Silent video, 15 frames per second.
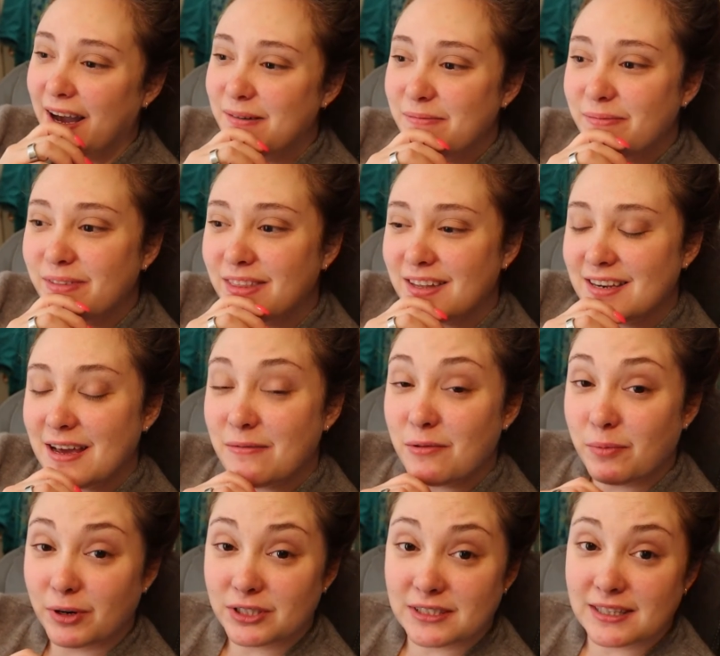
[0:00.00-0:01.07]
I'm the type
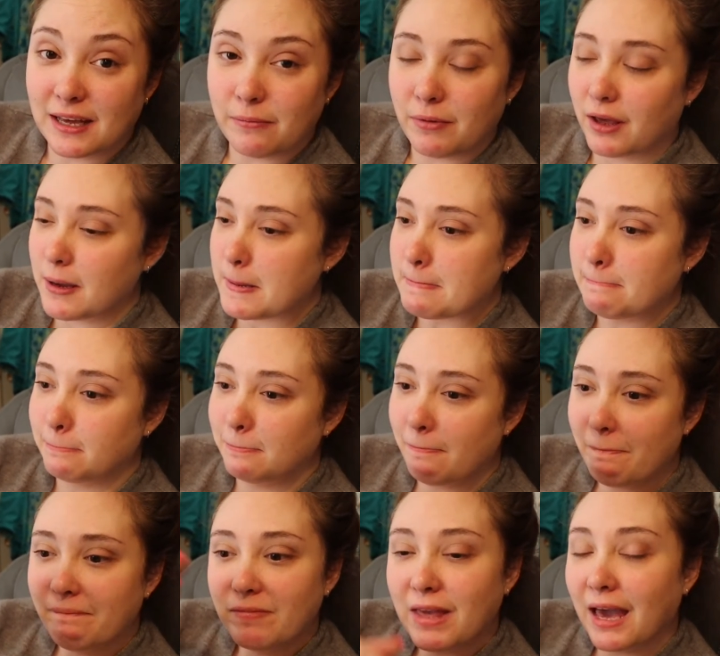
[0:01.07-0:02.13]
of person I'm like,
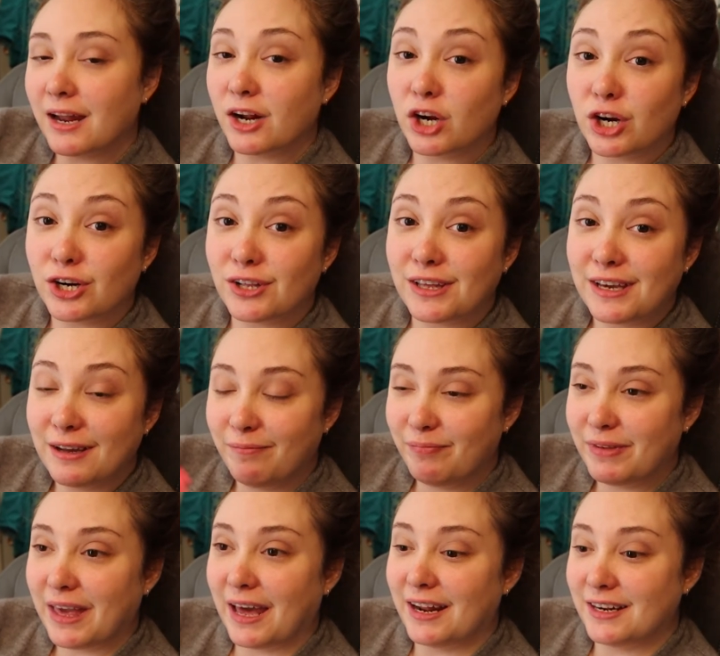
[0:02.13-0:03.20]
get in early,
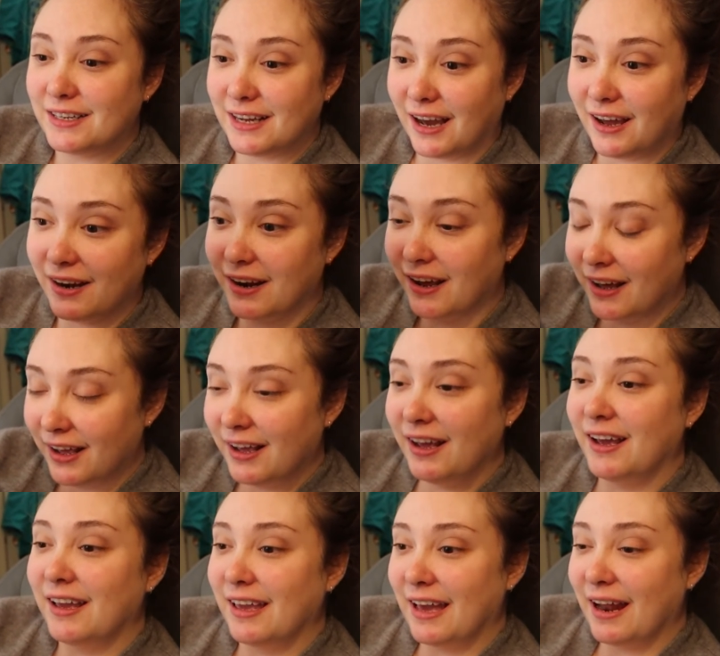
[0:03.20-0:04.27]
get it done,
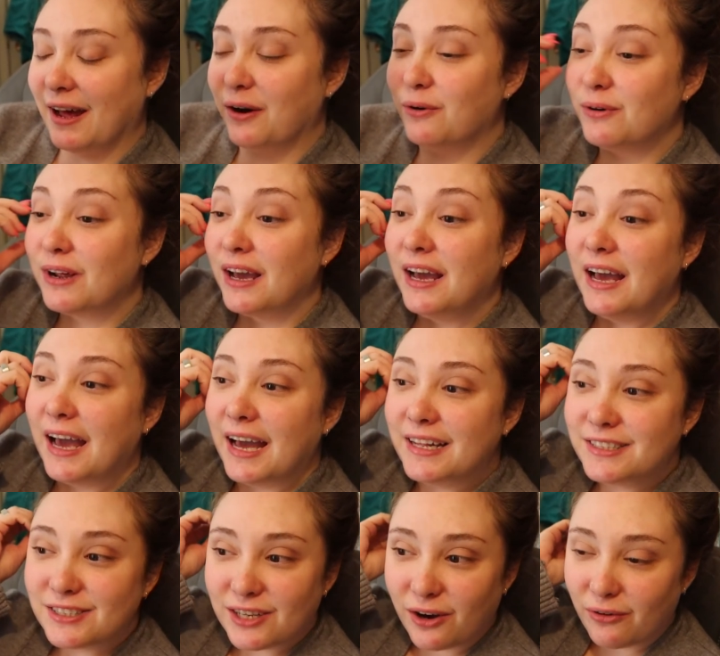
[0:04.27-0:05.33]
get out.
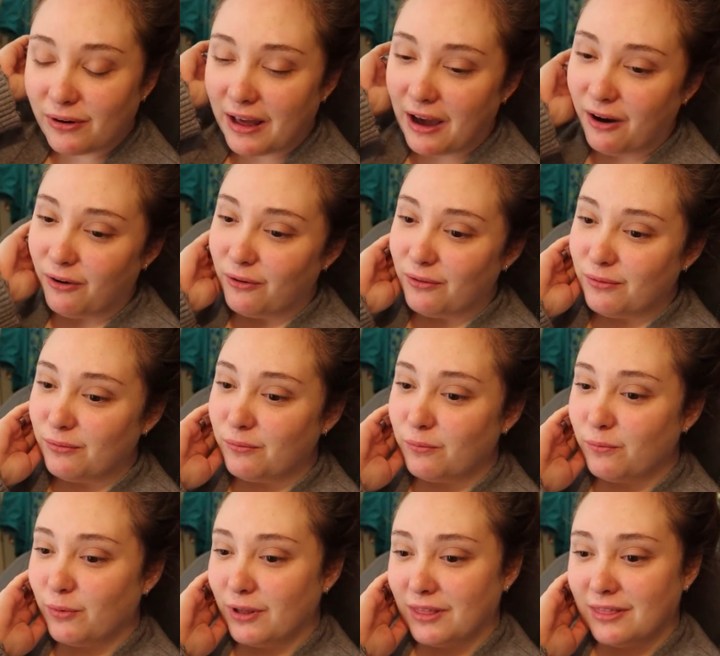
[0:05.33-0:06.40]
And so now
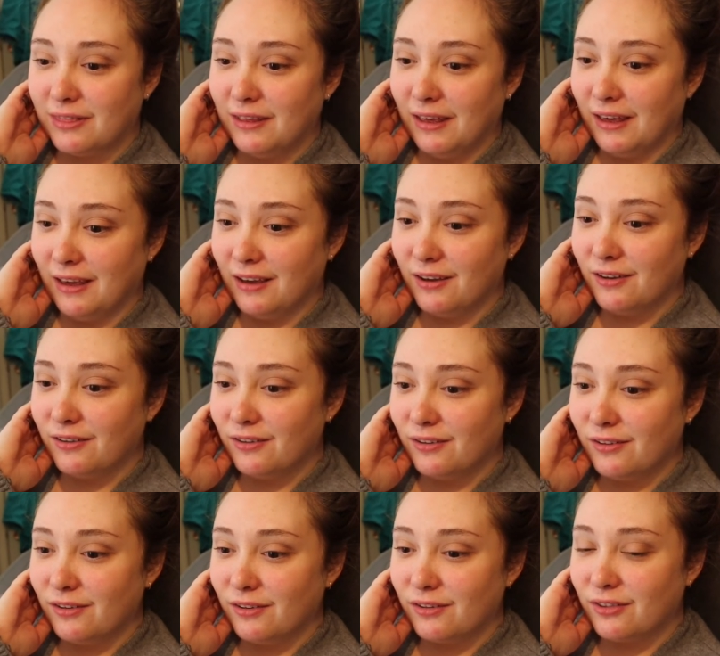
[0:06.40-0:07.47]
with the
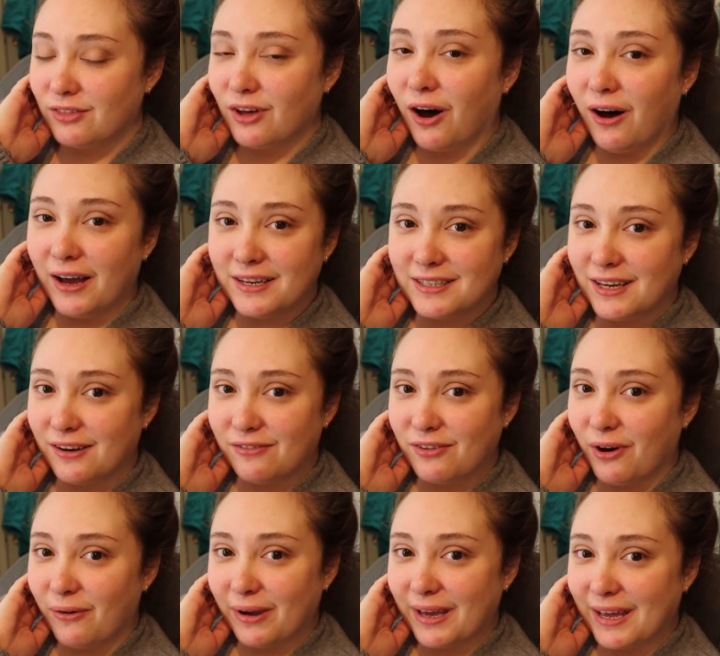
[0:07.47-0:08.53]
thought of
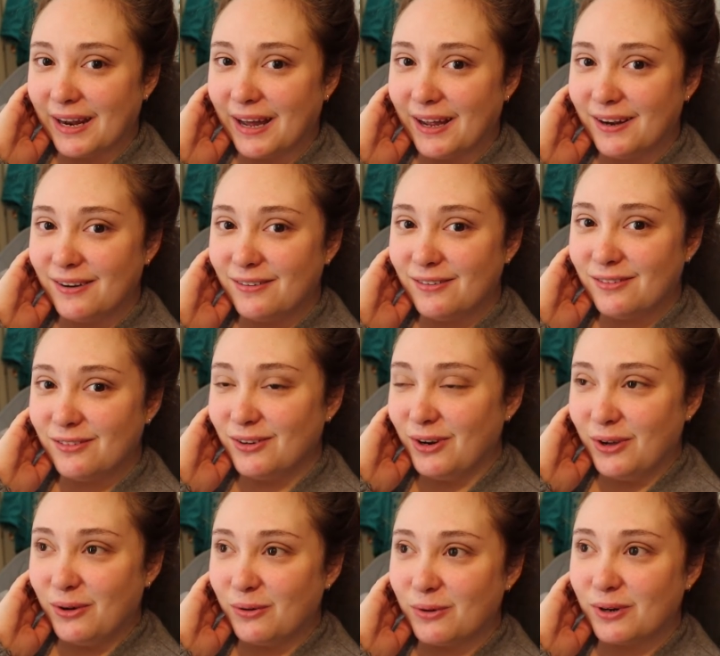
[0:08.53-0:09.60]
going in at
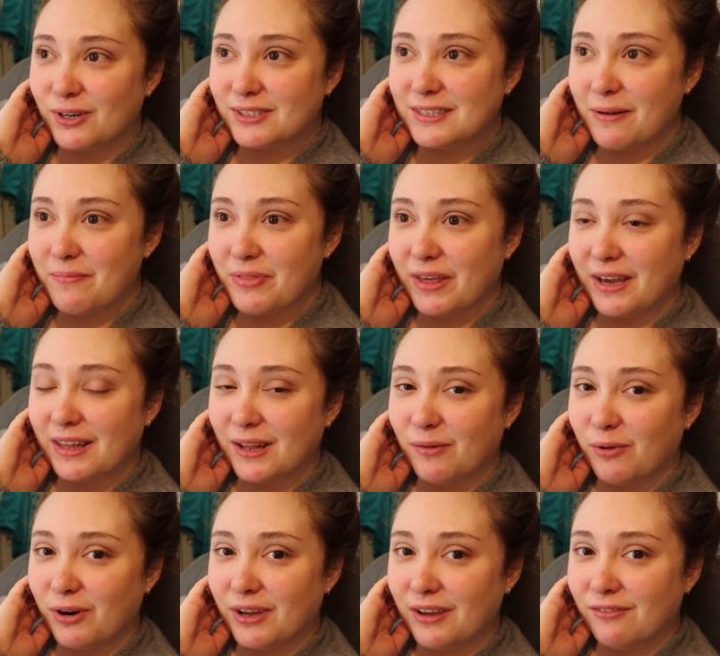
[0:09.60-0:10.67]
noon or something and
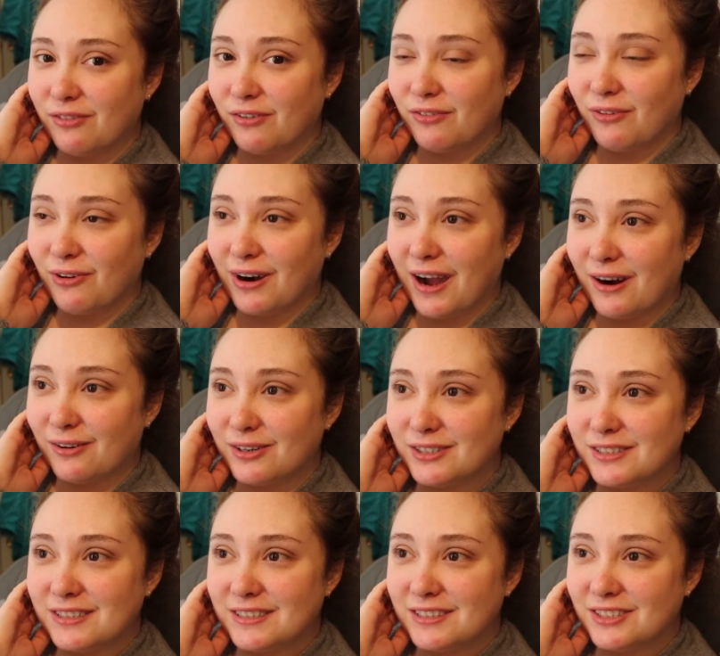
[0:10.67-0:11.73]
then working for four
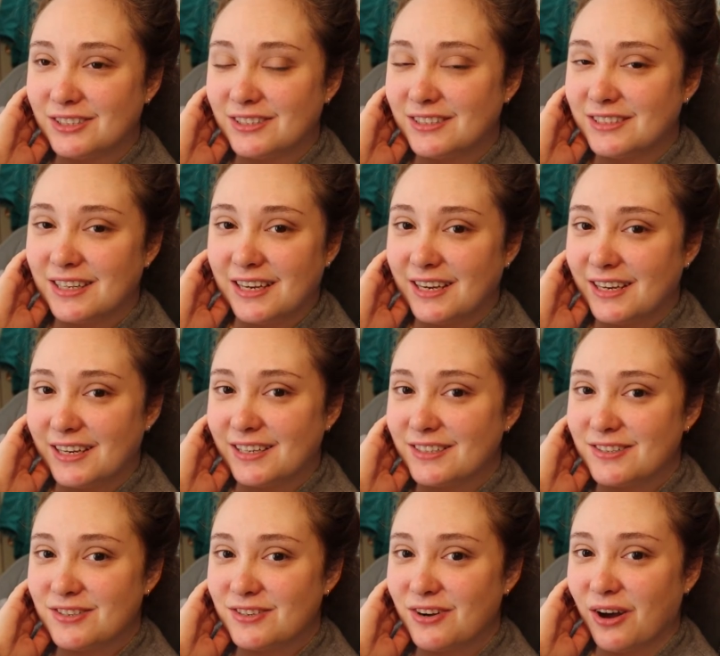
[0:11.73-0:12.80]
hours it's just like
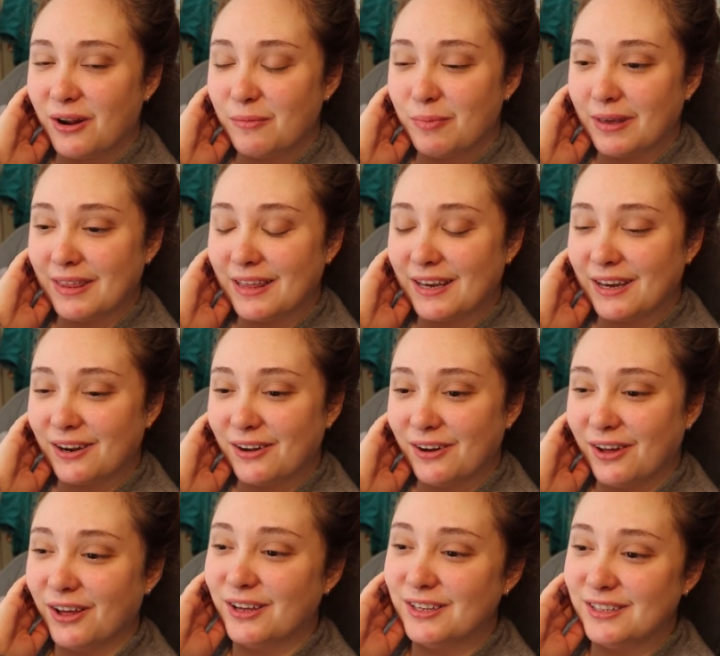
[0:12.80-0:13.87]
it's not appealing at all.